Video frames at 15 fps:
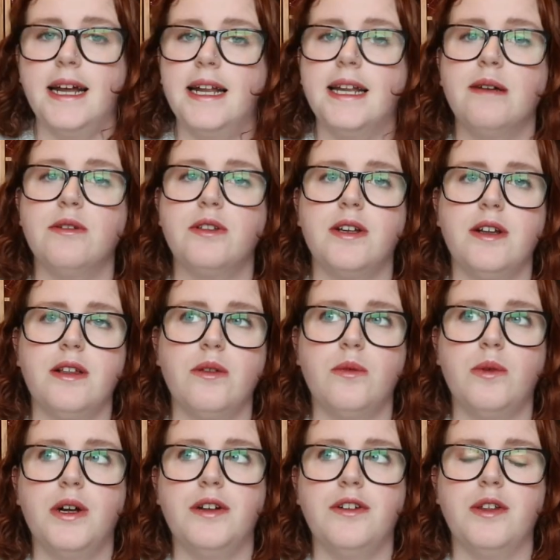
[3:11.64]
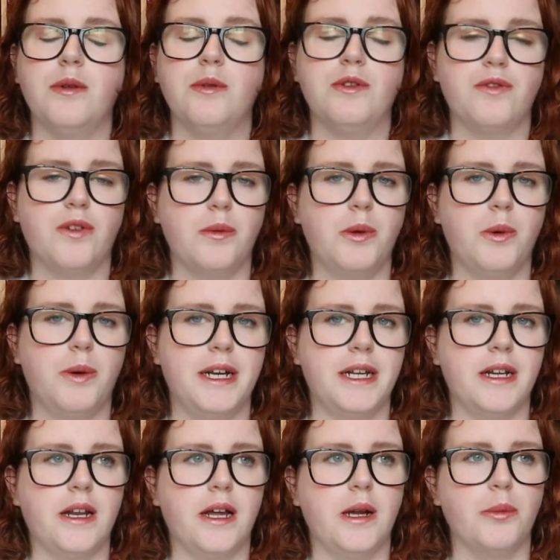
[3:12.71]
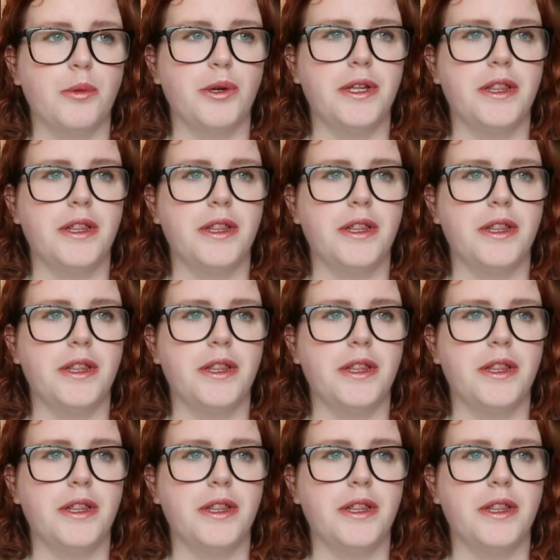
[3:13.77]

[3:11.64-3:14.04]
and it was another one that was from the wedding library